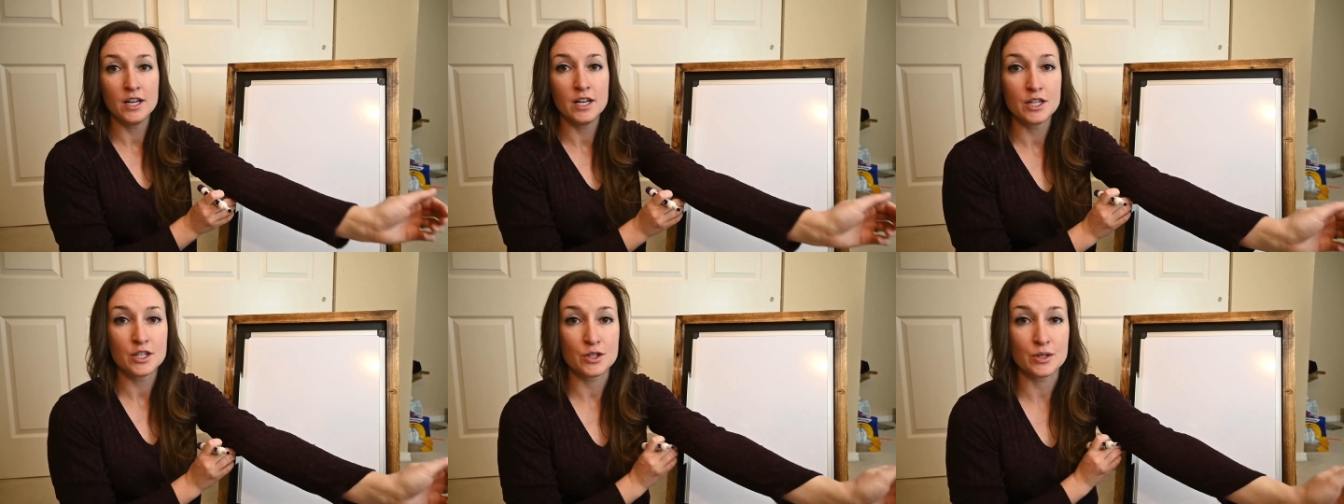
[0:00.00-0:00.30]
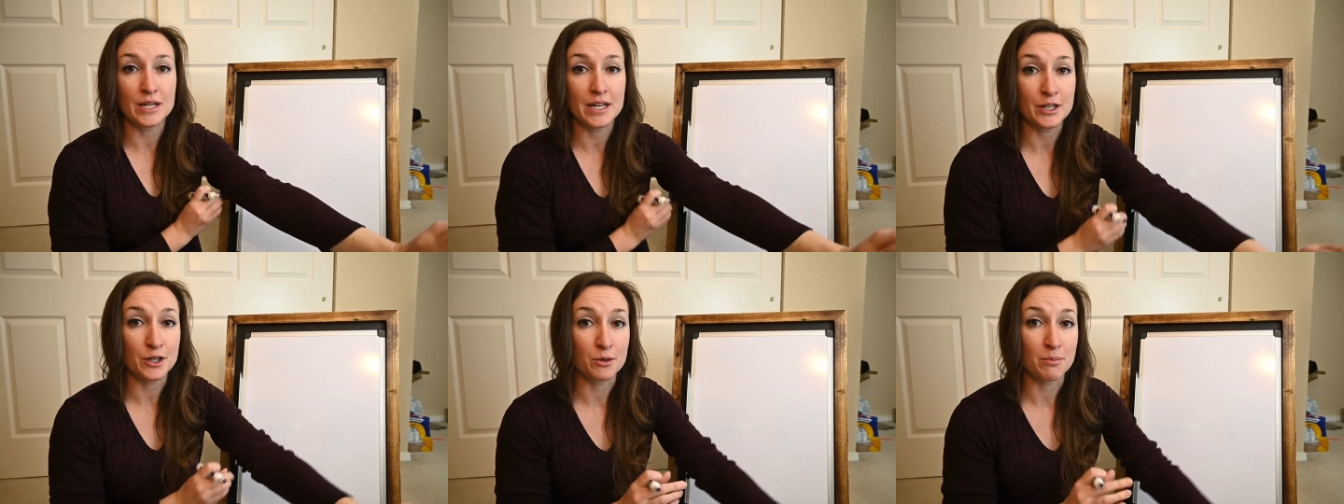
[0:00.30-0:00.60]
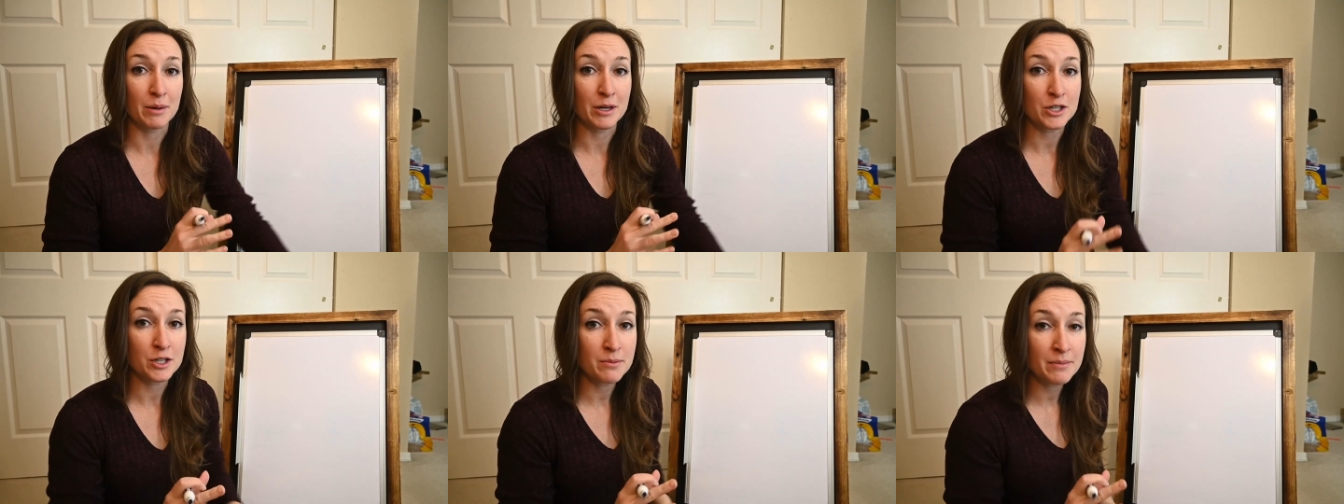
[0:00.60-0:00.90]
So again, your
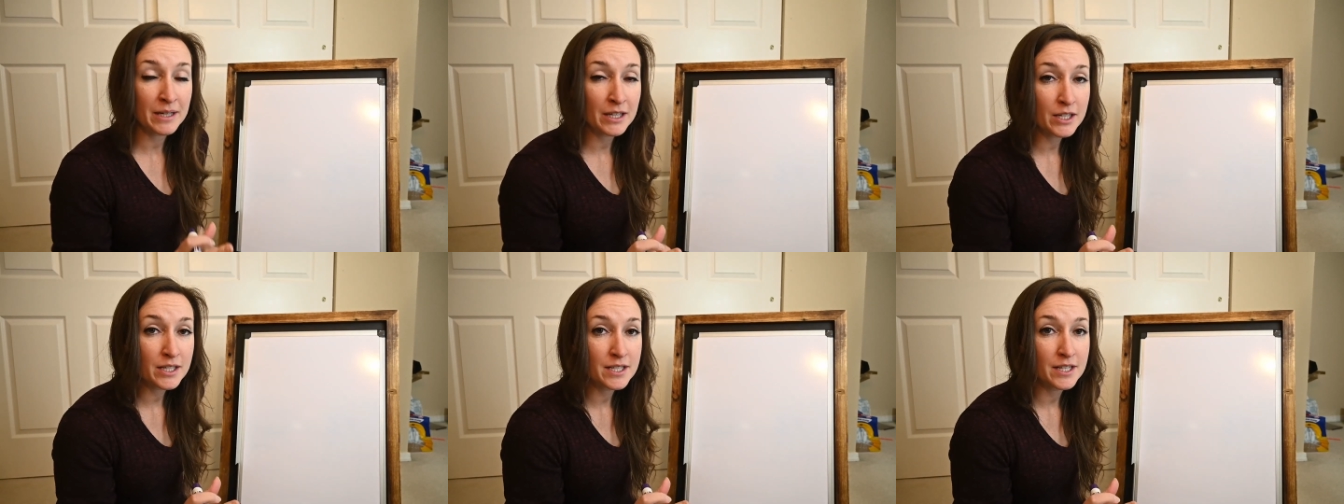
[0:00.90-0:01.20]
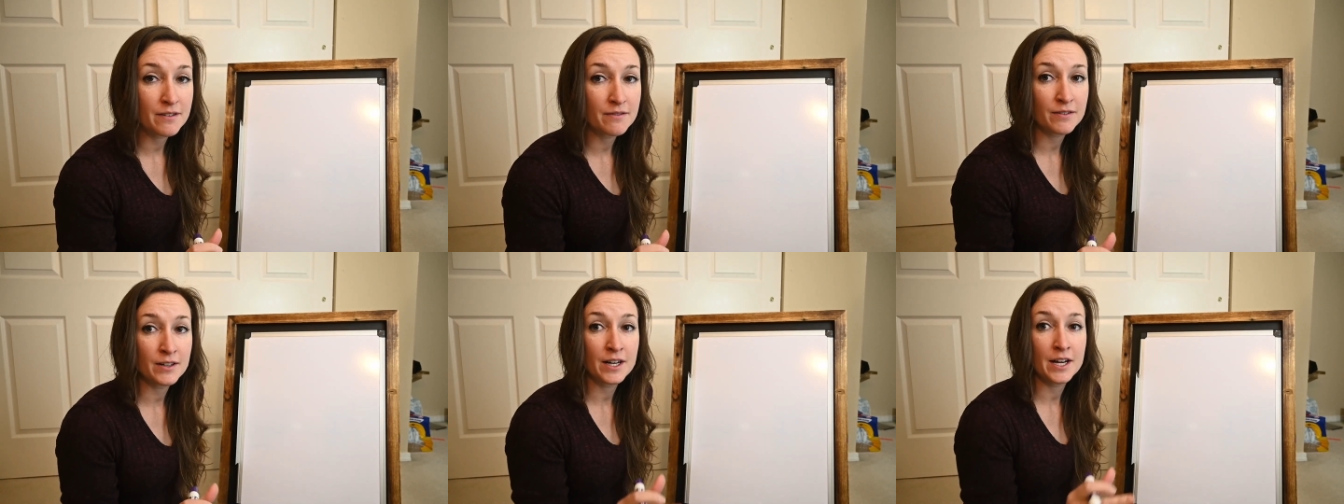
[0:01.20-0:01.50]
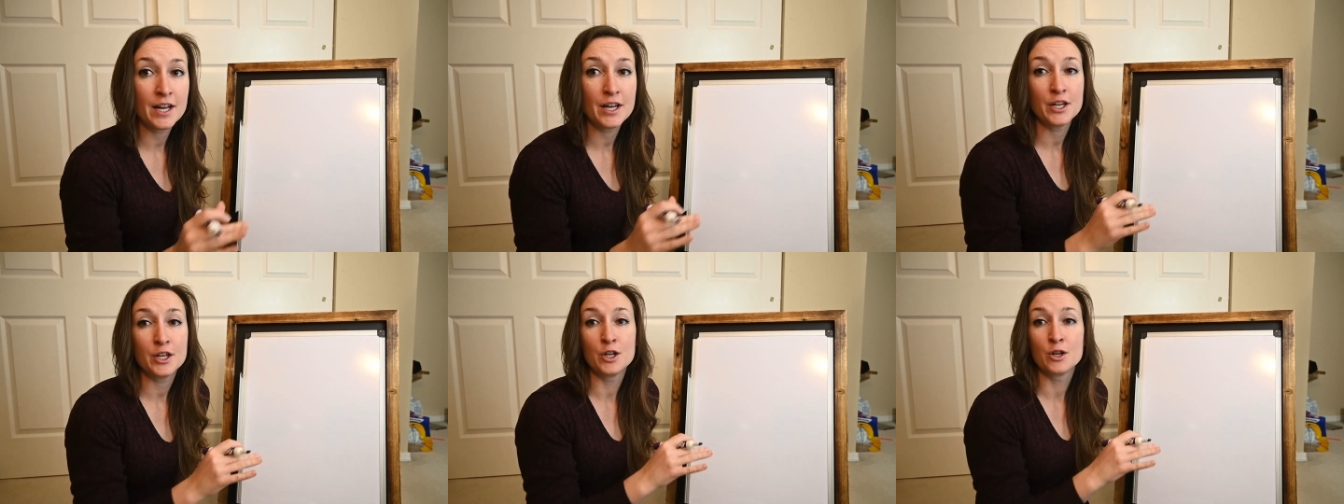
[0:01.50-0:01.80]
budget may look
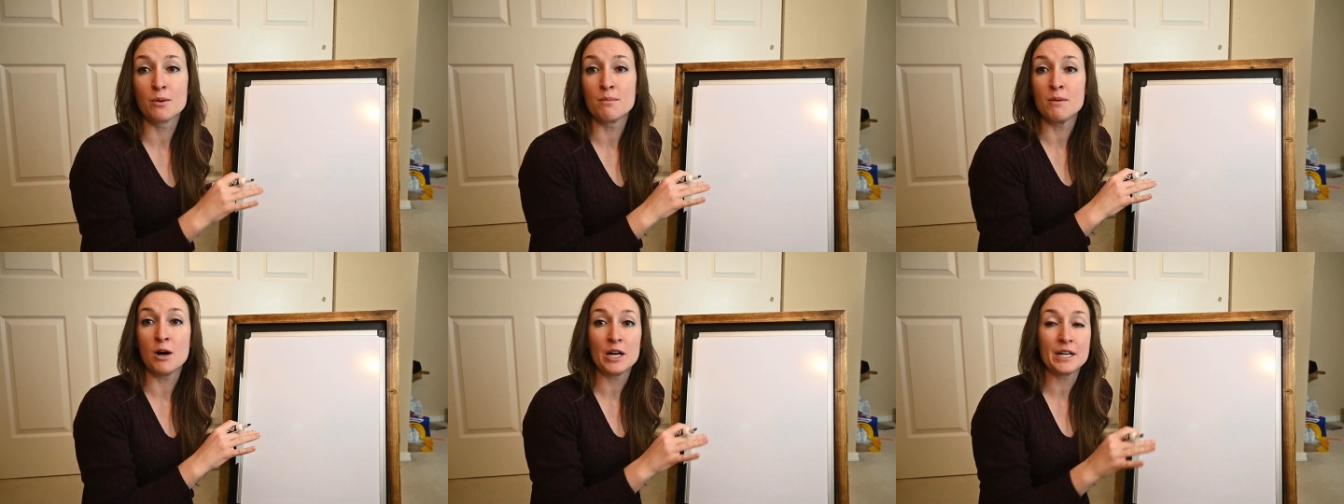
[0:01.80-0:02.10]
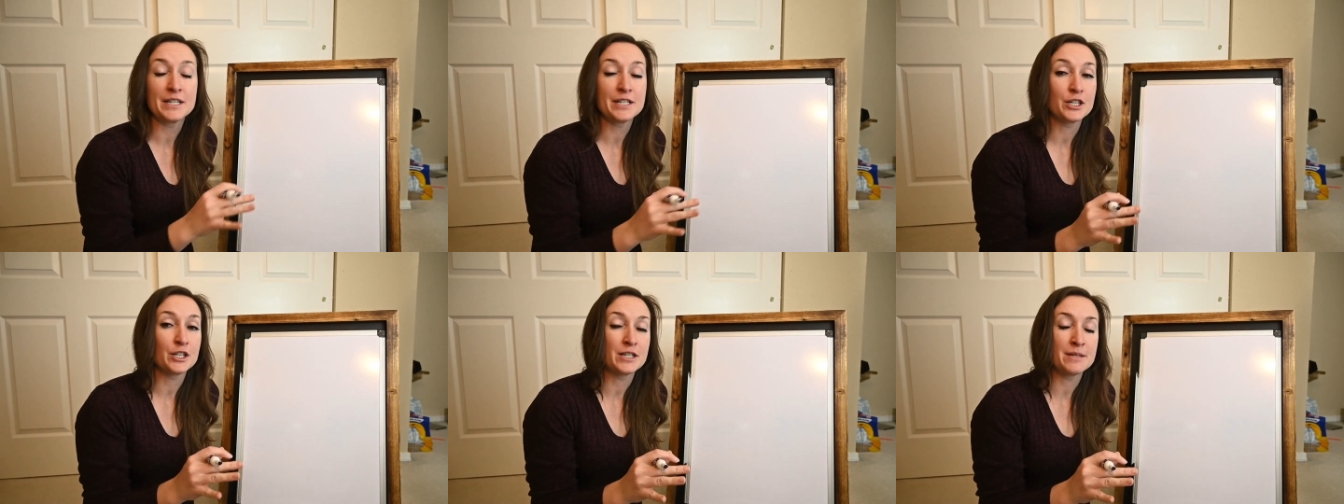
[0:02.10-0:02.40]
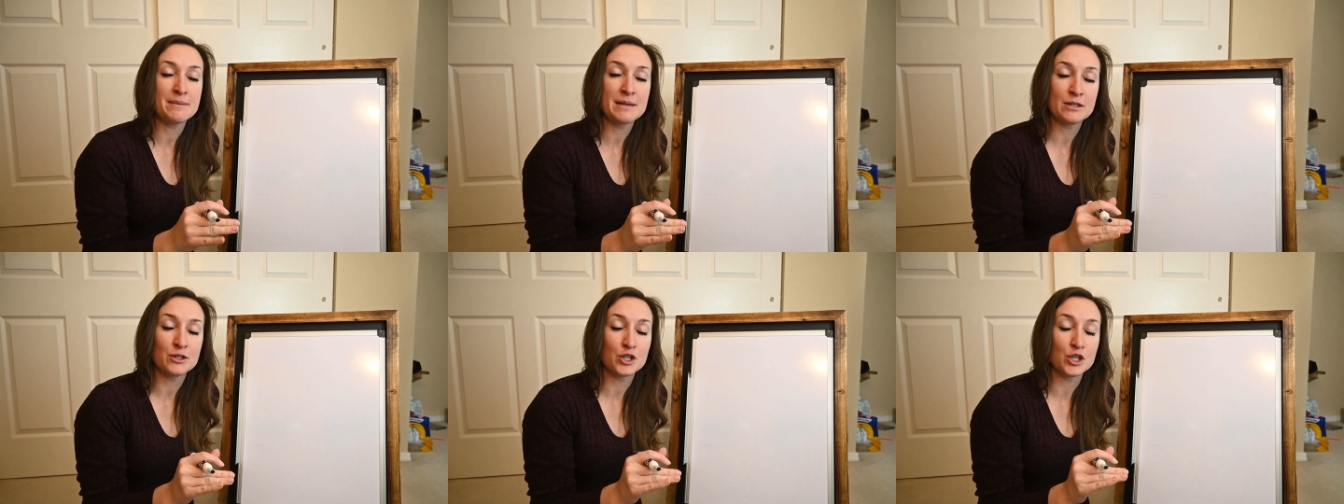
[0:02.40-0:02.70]
different. Your monetary
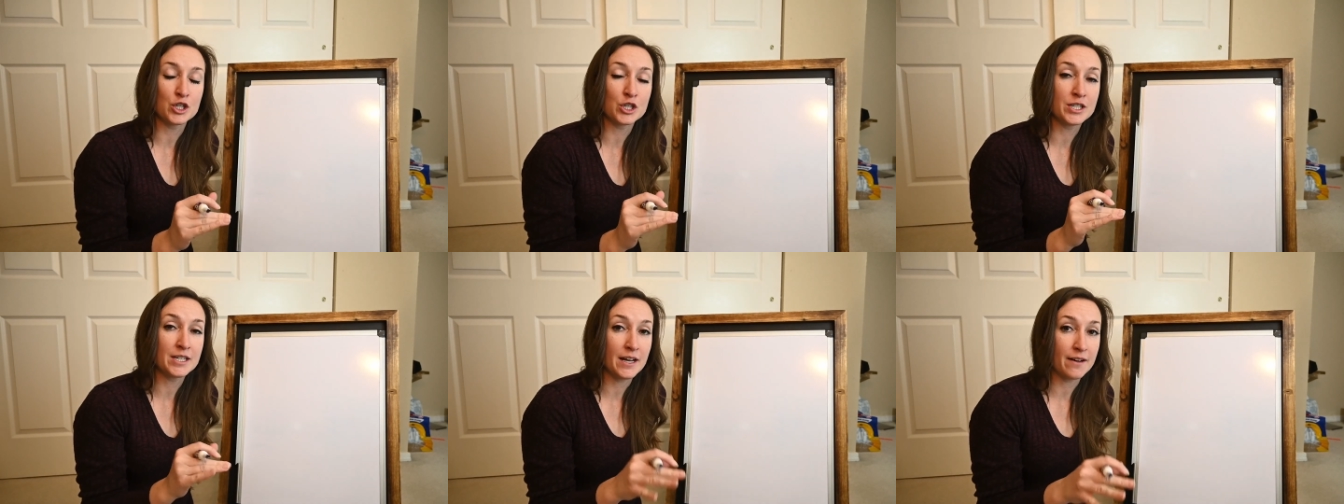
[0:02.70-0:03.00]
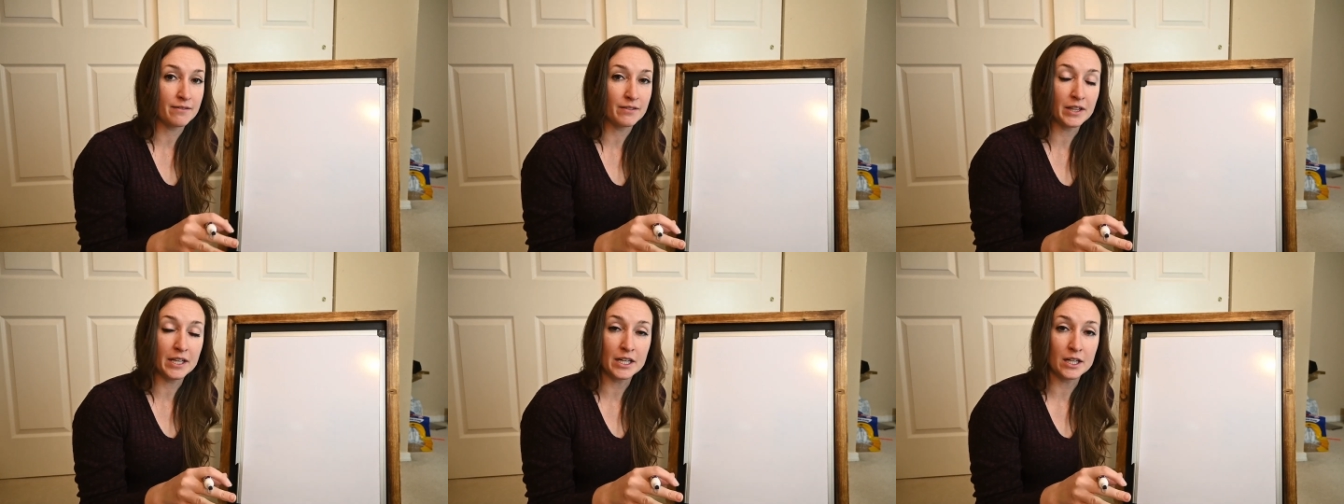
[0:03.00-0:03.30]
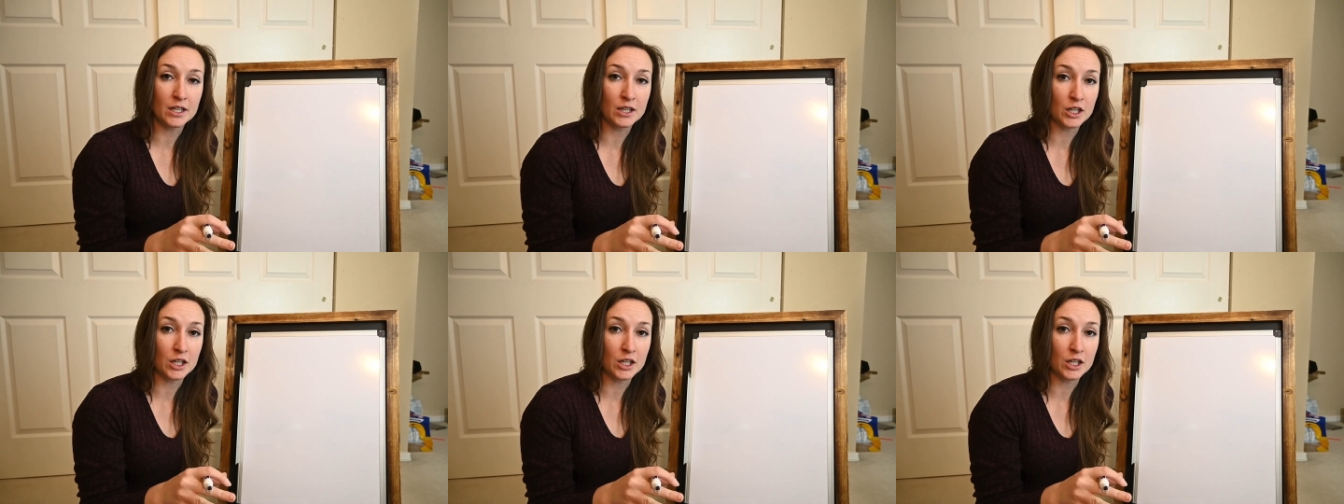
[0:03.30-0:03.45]
amounts are definitely going